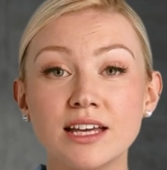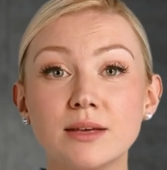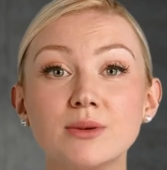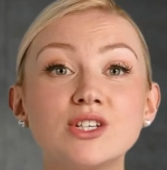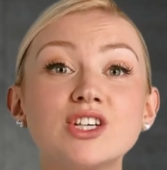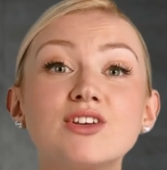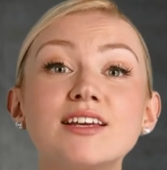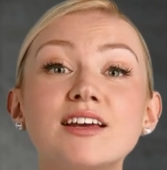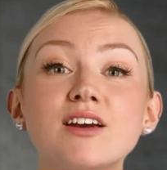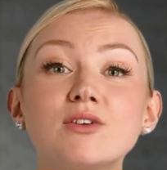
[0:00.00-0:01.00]
But
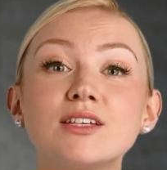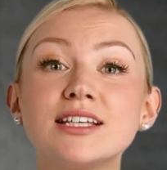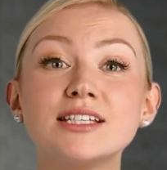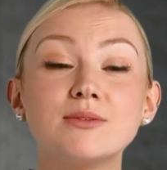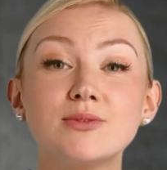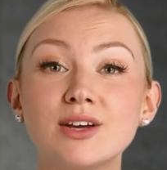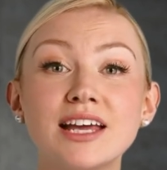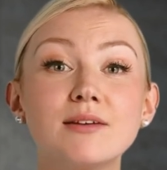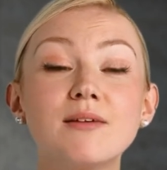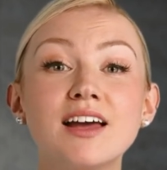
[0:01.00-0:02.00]
security alone is a pretty
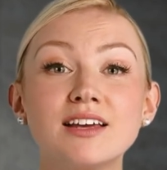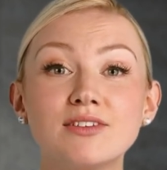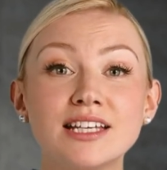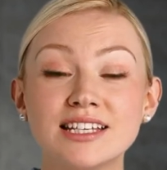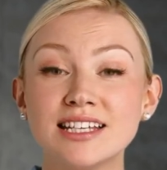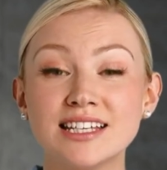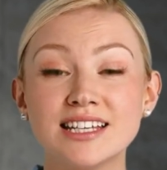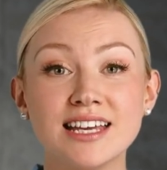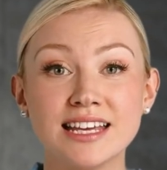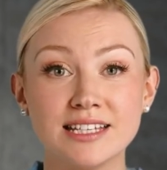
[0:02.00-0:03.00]
compelling reason in
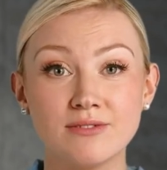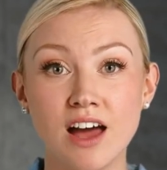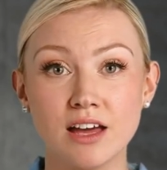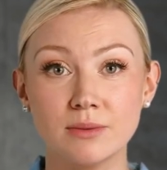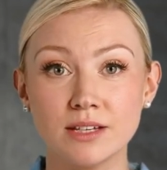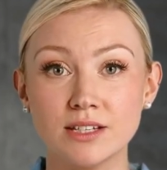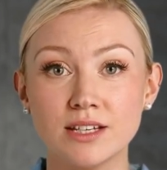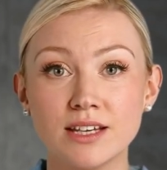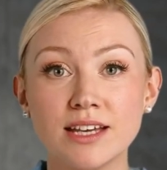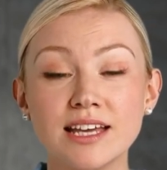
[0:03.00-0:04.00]
today's environment.
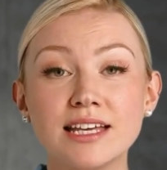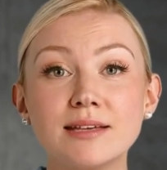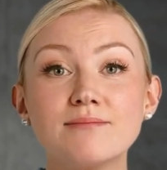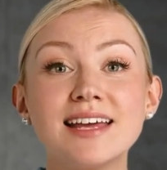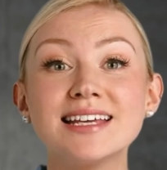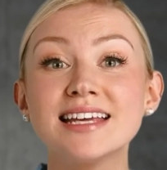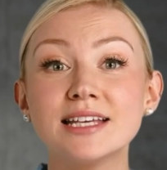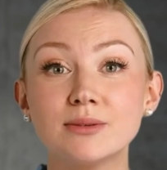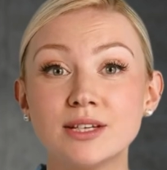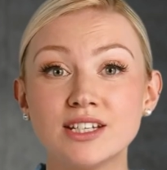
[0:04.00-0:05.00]
Many data
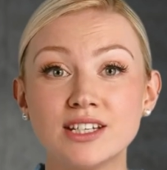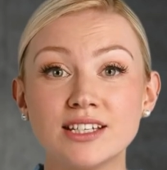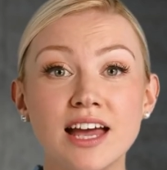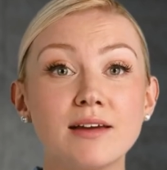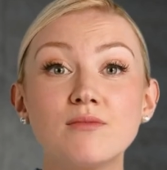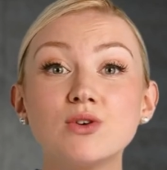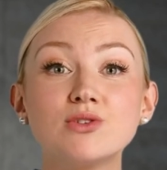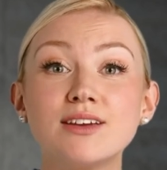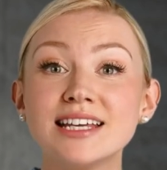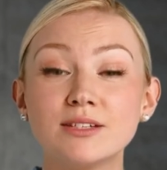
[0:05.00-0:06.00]
breaches and most
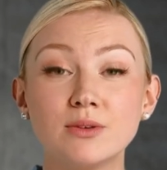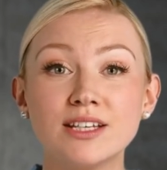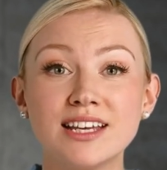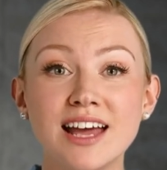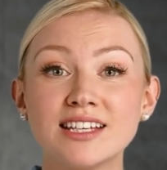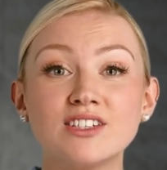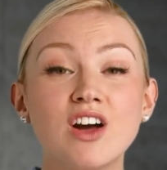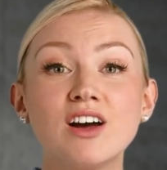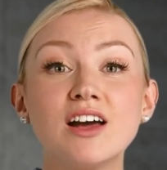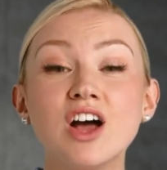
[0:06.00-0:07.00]
ransomware attacks
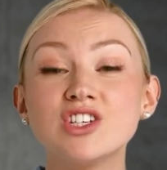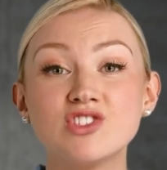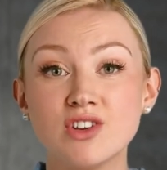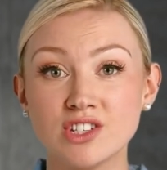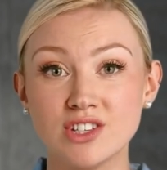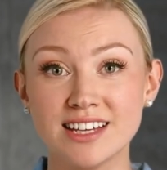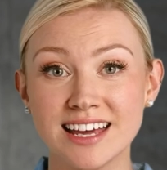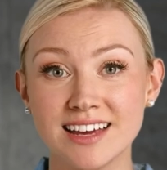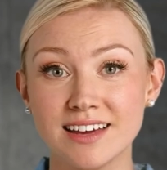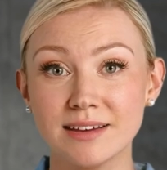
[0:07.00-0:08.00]
target unstructured
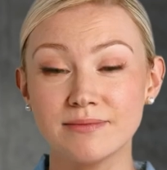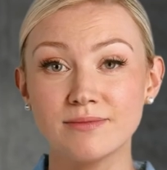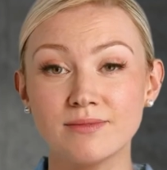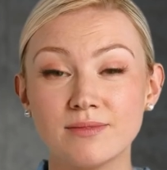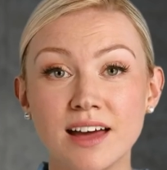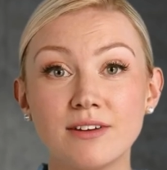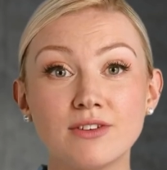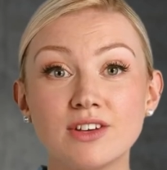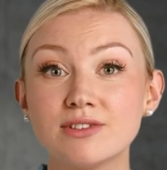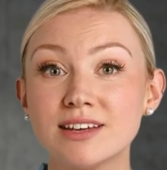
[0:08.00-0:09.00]
data. And for
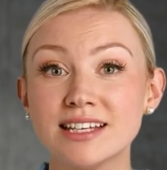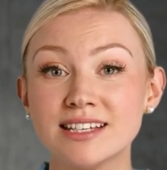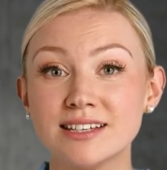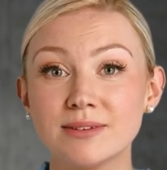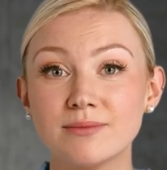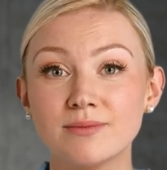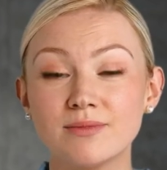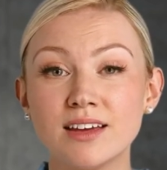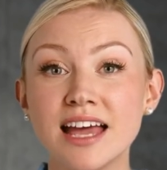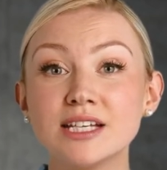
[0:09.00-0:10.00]
good reason.
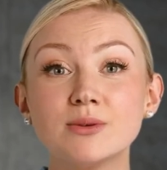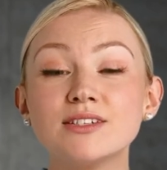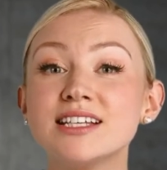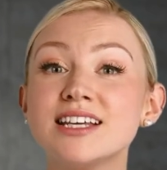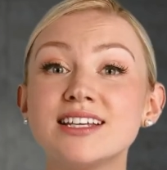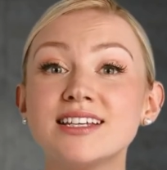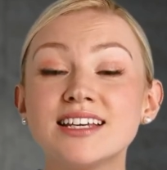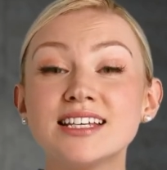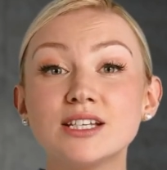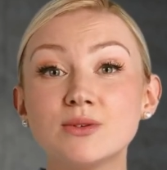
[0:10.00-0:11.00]
As we've seen,
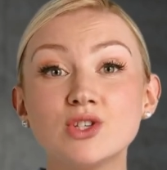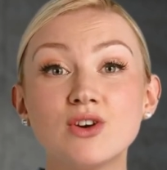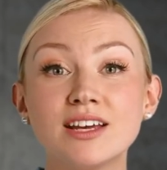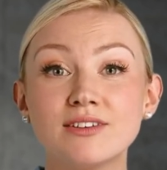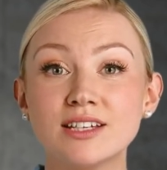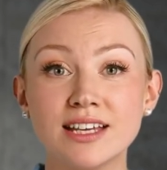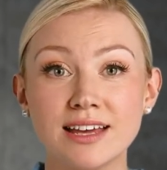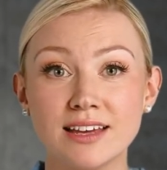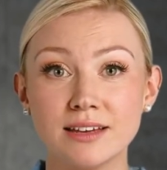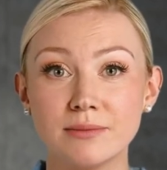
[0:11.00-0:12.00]
it's the majority of the
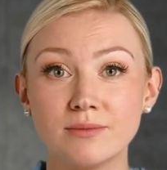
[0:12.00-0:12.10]
data.